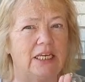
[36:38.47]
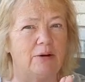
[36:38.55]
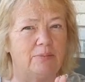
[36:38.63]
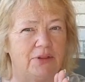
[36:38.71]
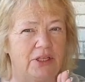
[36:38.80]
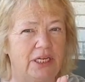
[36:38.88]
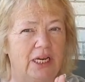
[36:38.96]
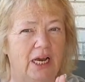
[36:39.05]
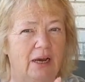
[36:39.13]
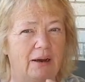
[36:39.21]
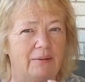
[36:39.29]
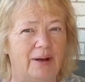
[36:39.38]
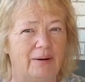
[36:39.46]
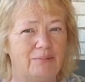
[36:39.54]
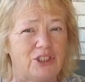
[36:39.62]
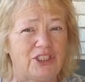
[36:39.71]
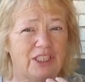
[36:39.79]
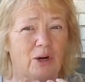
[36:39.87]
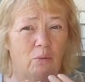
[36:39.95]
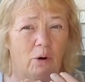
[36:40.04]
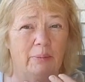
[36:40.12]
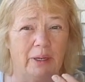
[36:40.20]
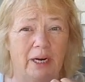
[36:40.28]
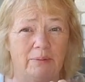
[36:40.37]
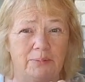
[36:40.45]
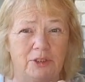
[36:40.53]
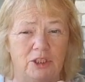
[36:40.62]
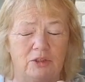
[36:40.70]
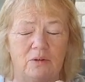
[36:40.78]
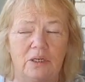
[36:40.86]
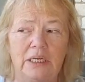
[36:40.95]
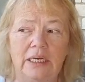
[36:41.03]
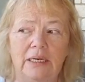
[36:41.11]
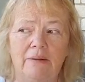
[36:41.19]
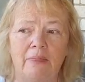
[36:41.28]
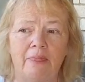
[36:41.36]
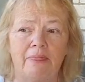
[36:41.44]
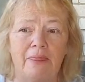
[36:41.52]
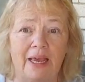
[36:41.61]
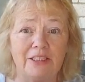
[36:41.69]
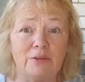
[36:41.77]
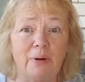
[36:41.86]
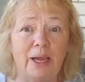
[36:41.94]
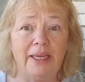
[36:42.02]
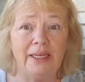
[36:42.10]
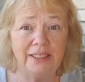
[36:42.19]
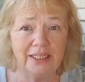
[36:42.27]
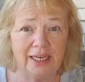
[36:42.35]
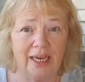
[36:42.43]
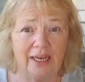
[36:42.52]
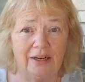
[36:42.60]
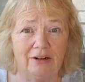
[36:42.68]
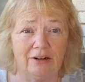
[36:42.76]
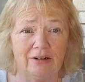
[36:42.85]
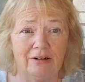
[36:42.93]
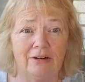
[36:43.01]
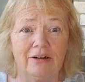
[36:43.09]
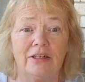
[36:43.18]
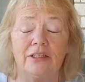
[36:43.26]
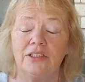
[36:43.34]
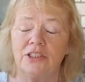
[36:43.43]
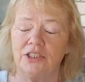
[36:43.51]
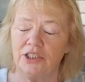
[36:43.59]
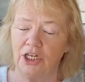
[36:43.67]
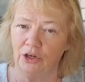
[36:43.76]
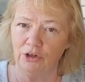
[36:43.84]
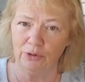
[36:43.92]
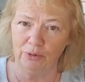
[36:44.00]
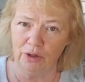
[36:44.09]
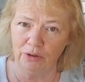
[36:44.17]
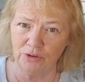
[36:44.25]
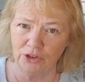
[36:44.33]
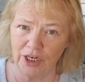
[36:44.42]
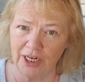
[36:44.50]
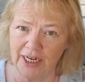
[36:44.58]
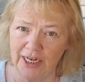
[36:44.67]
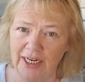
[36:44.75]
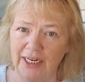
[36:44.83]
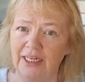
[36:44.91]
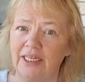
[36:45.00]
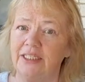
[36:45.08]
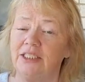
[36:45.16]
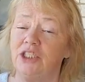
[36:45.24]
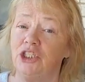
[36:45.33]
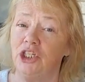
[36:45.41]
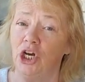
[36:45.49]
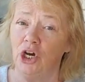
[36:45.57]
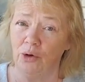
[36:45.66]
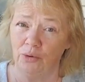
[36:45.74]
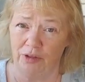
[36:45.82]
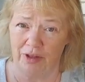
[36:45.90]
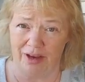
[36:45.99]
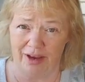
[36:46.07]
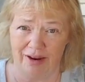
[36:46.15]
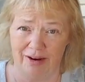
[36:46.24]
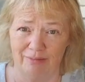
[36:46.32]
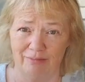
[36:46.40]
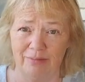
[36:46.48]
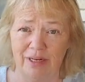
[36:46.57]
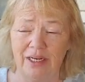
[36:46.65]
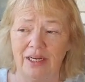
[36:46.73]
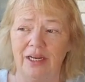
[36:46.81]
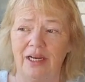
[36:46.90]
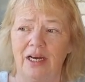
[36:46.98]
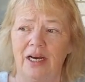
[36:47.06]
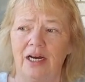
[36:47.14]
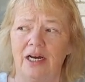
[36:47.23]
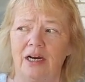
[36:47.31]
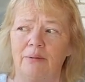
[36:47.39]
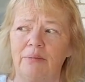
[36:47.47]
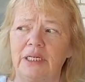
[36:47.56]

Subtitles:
Something I'm just not warming up to. That's my indicator. Slow your roll, Dre. Get to know them. Mm-hmm.